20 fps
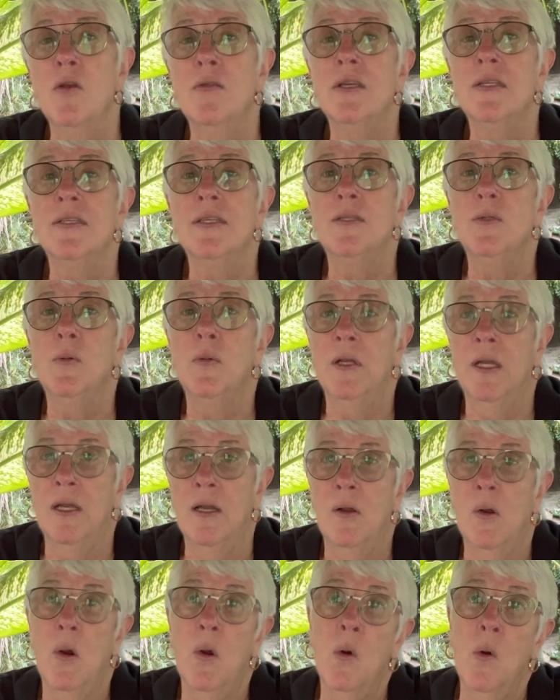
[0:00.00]
This is
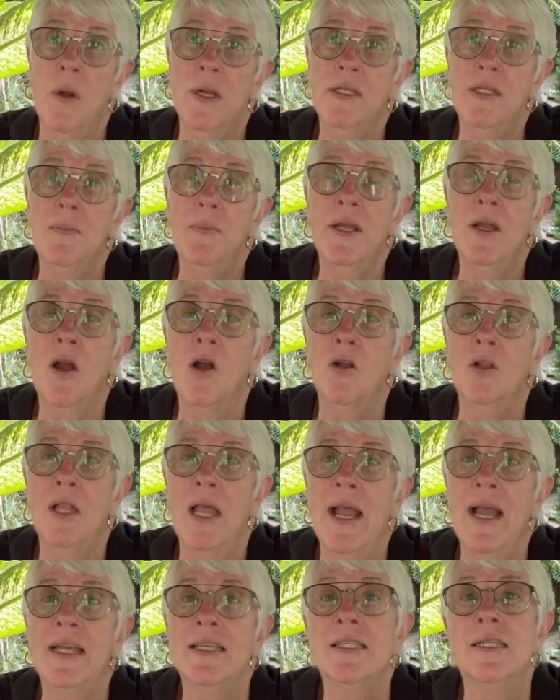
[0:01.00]
going to be our
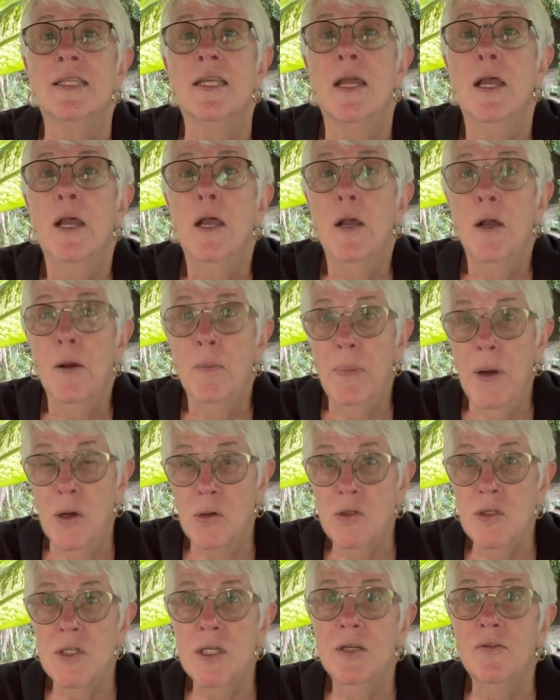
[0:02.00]
last
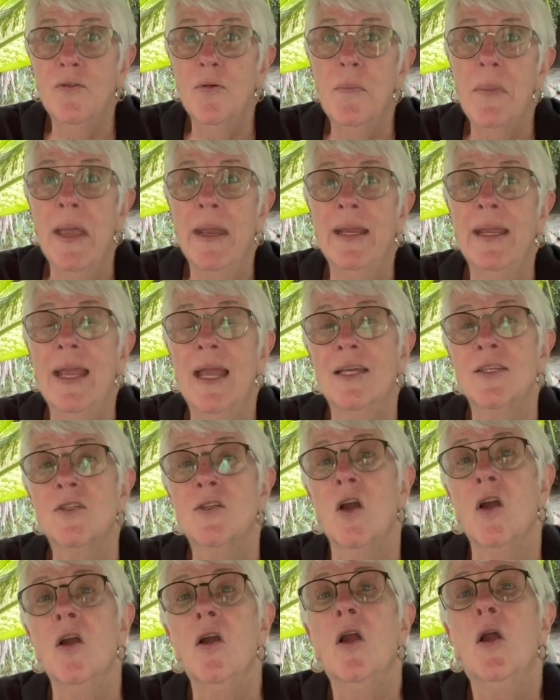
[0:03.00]
posting from
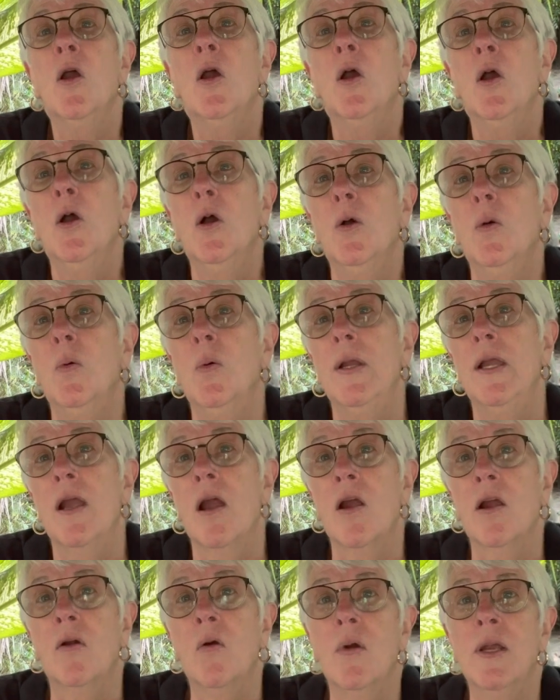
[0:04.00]
Madagascar. We
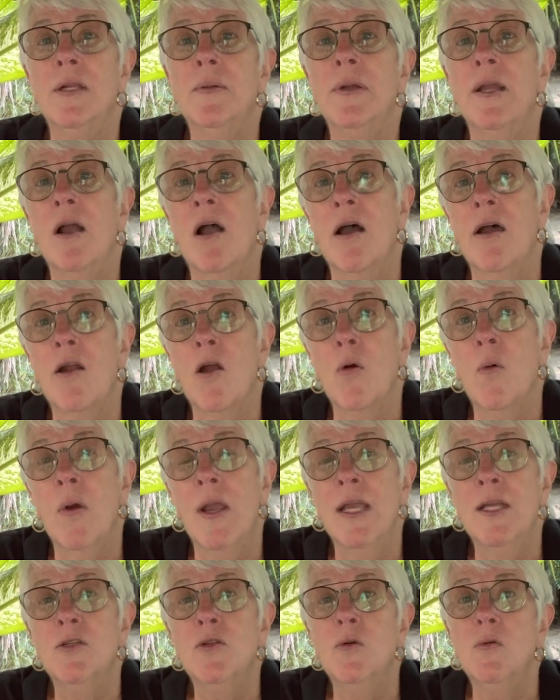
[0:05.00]
are going to be on our
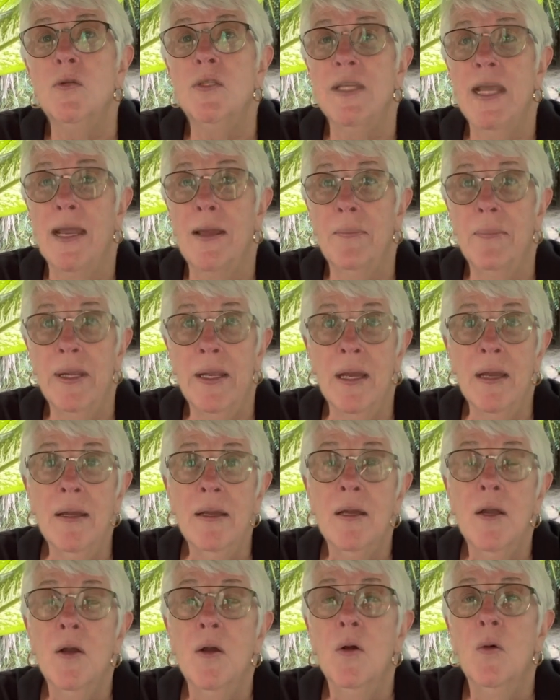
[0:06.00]
way to Zambia,
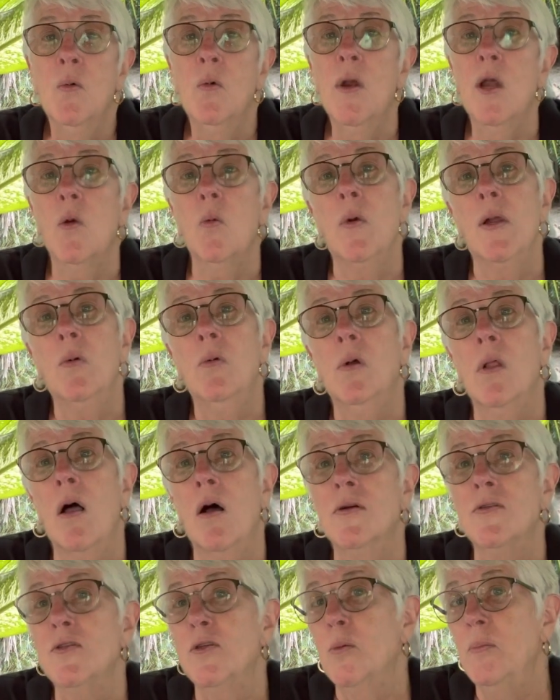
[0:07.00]
where we will
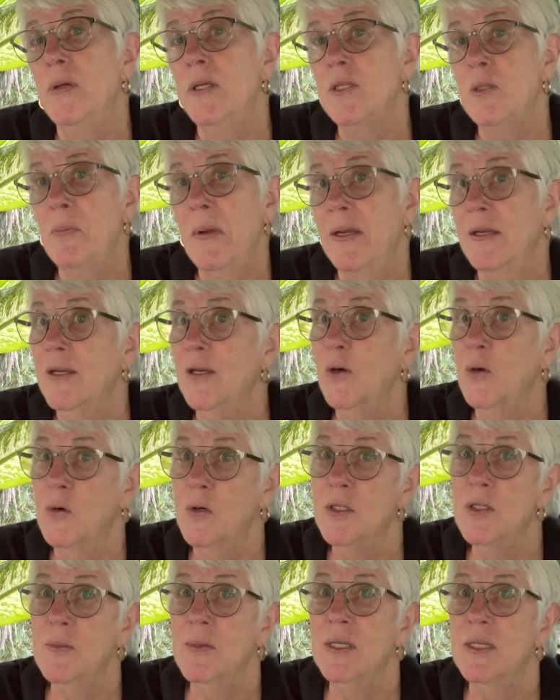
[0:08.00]
also be spending
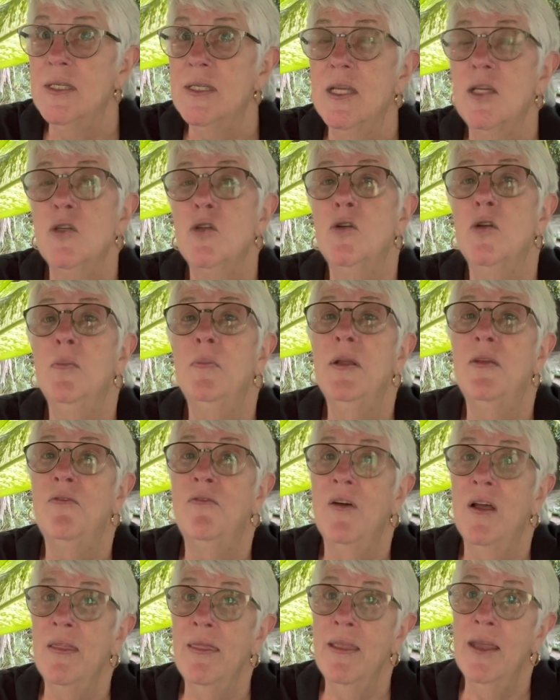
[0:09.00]
Christmas. Should be
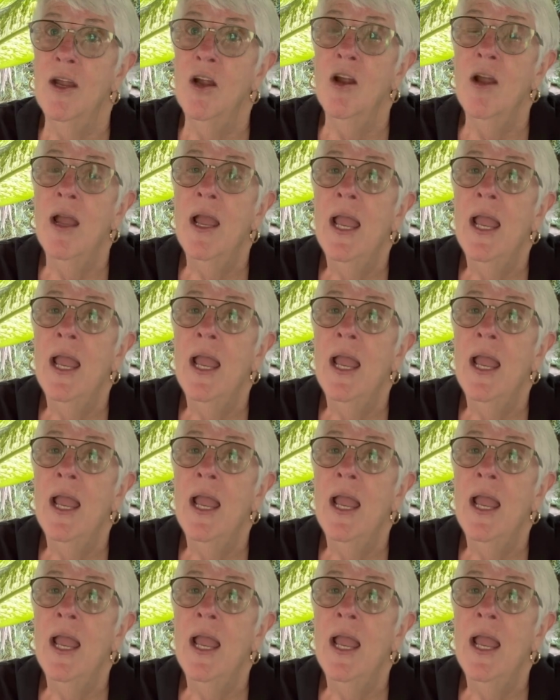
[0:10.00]
fun there.